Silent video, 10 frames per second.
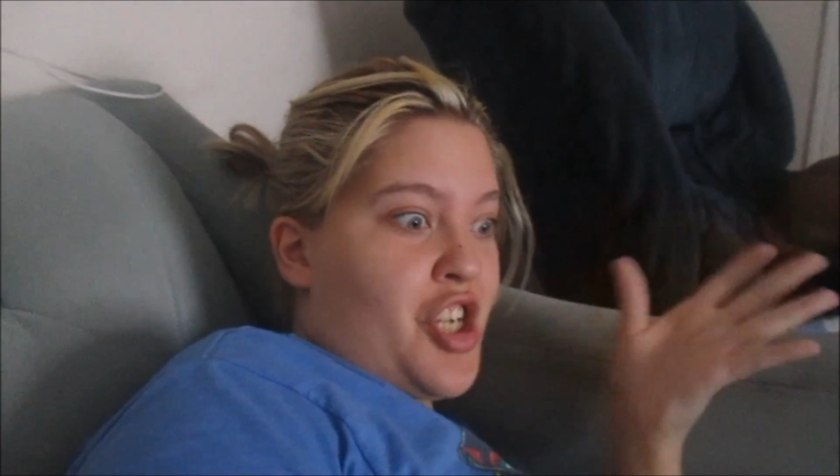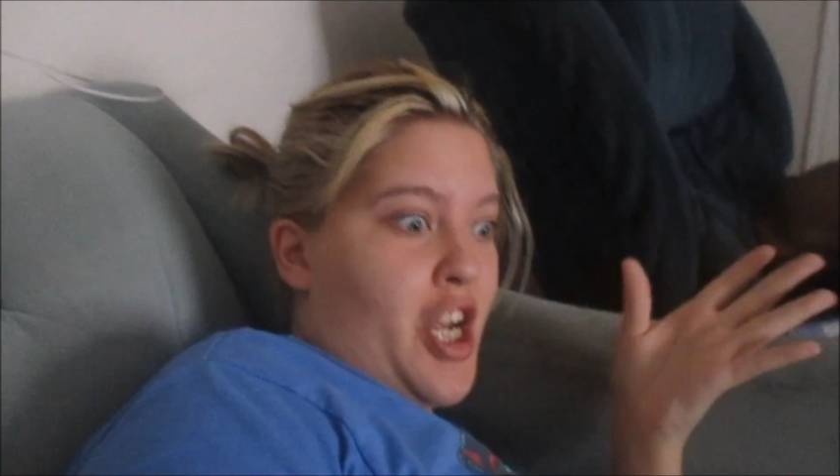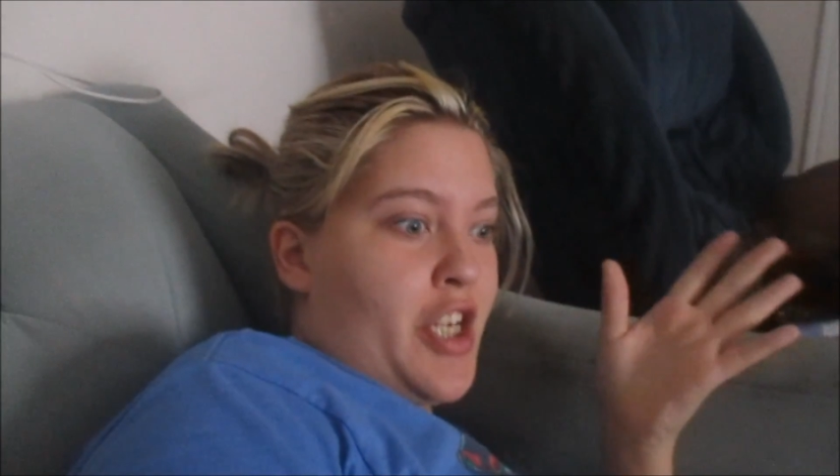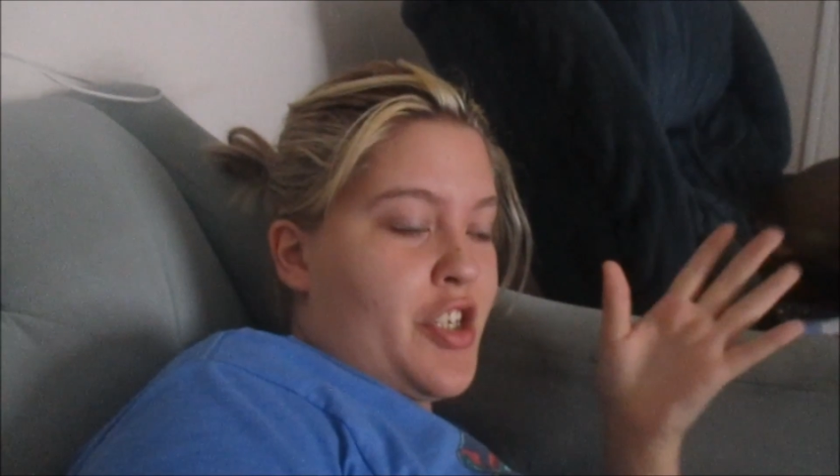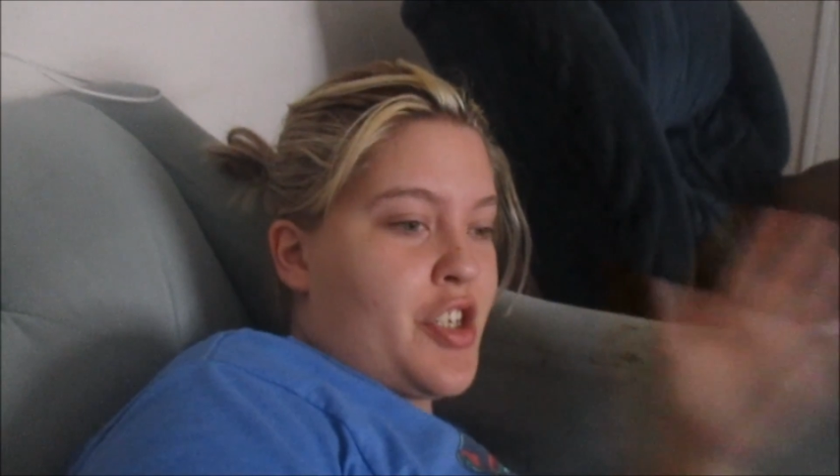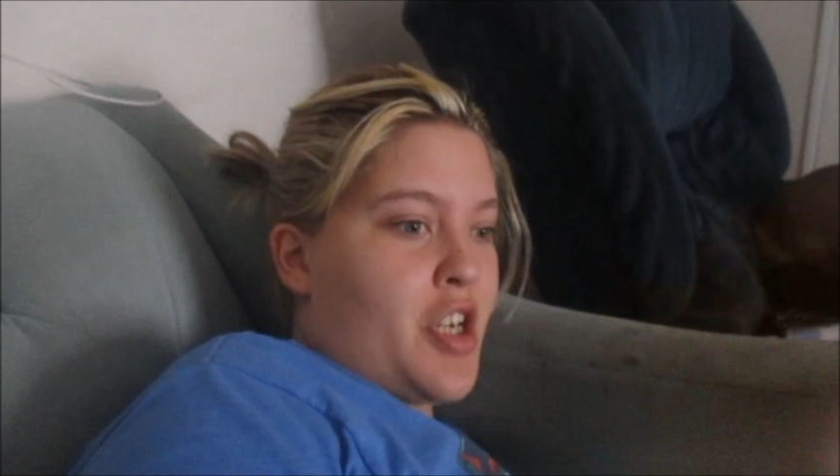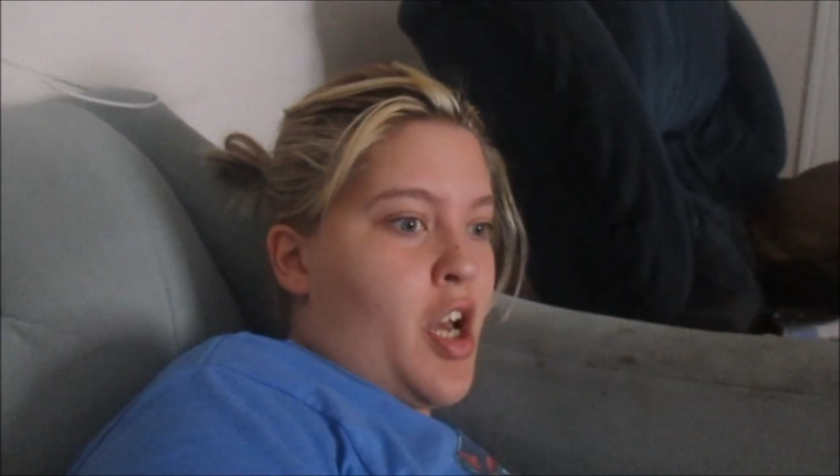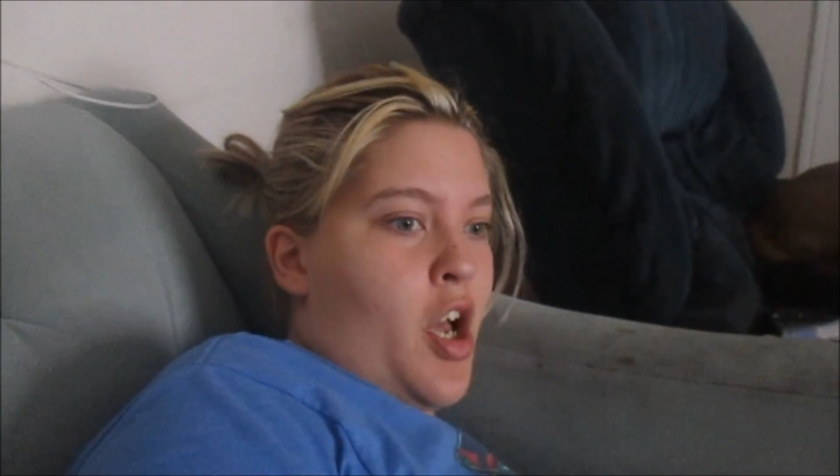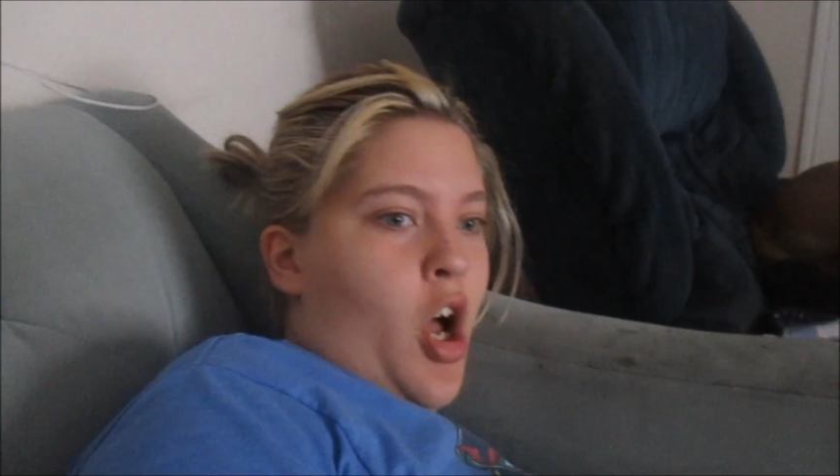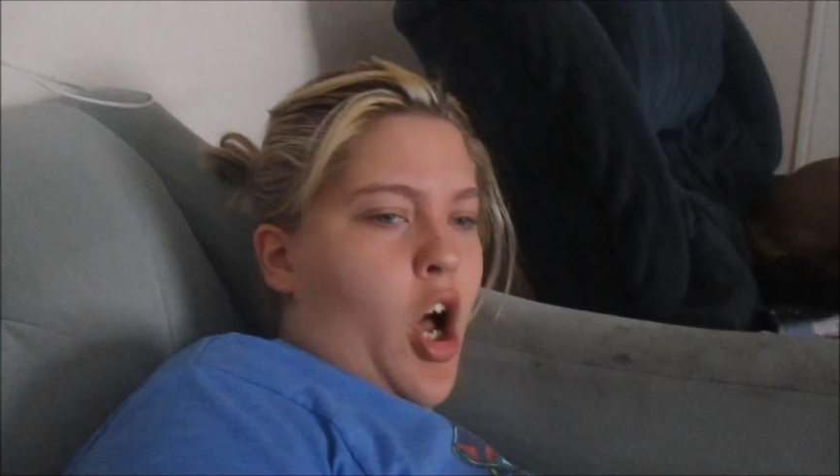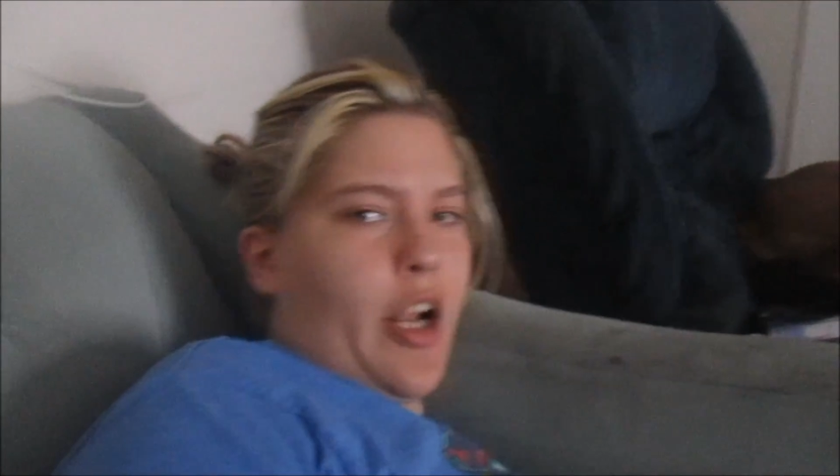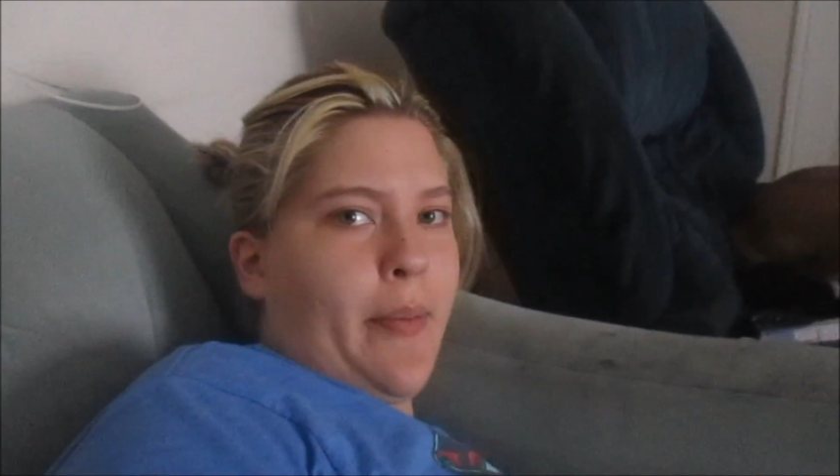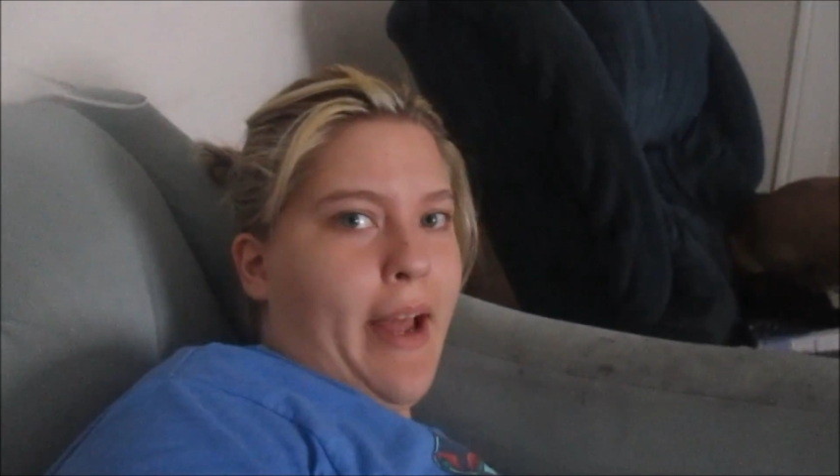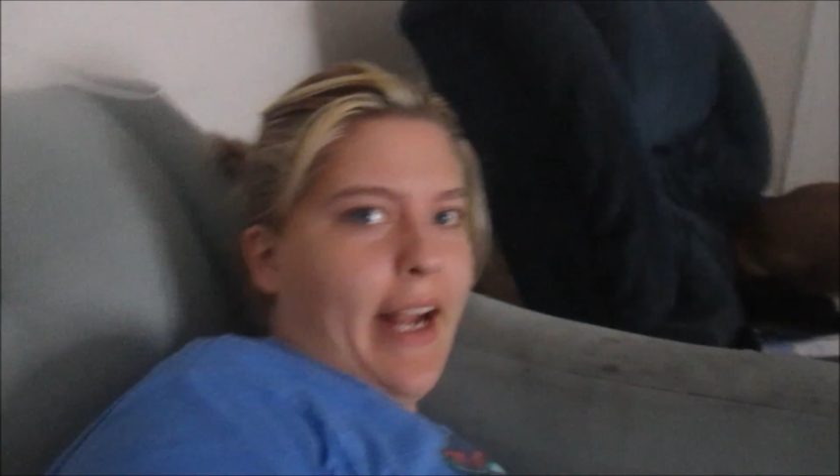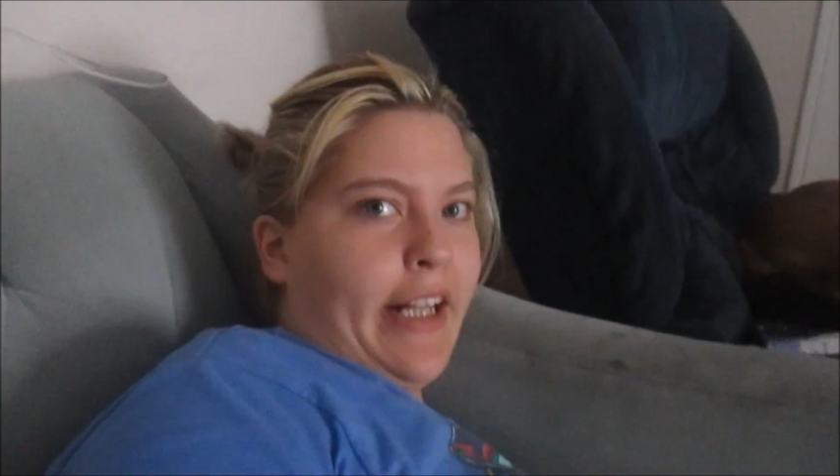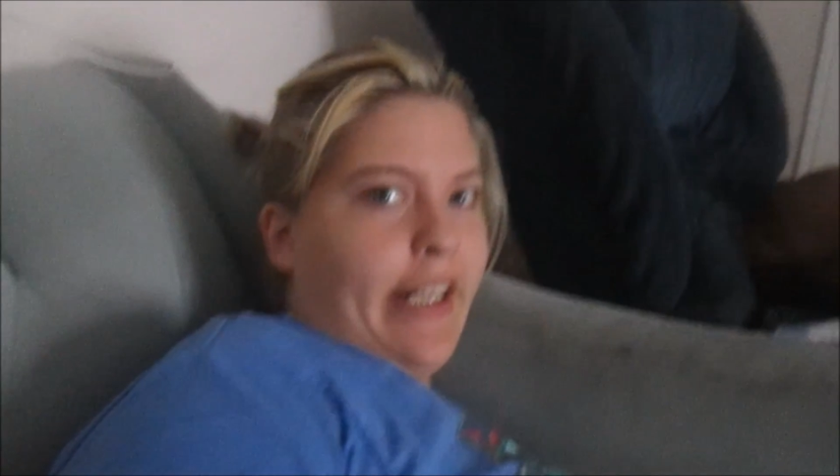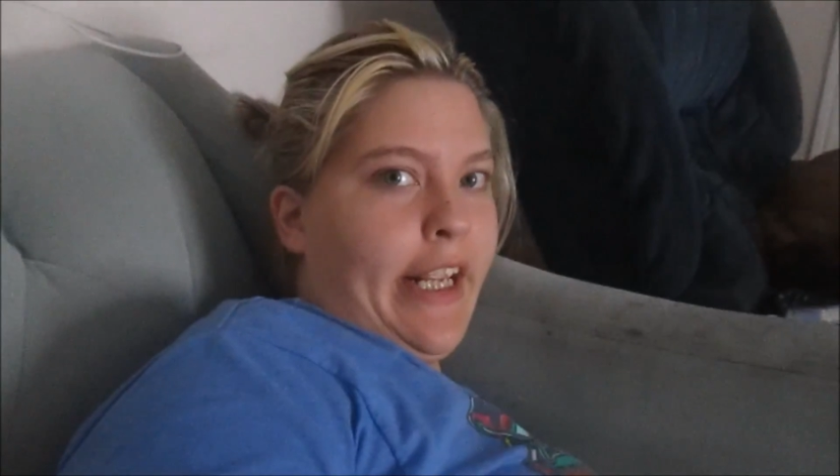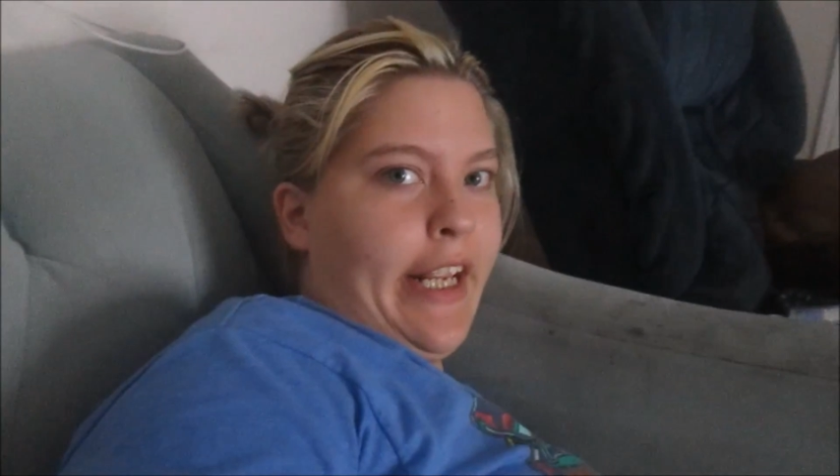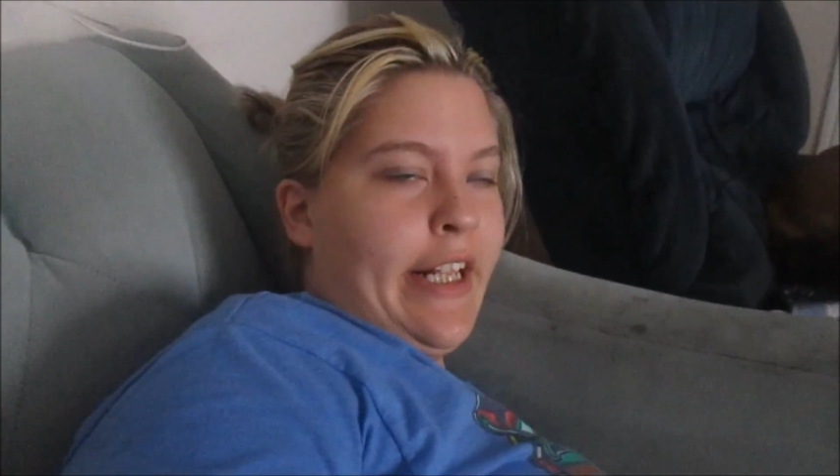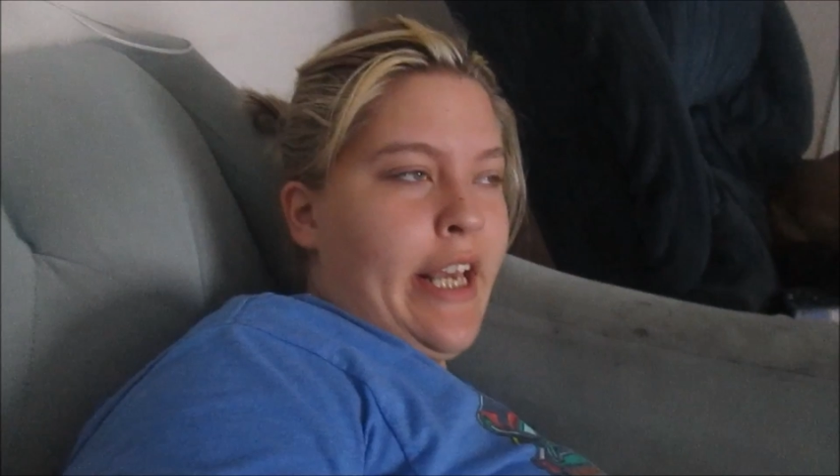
change automatically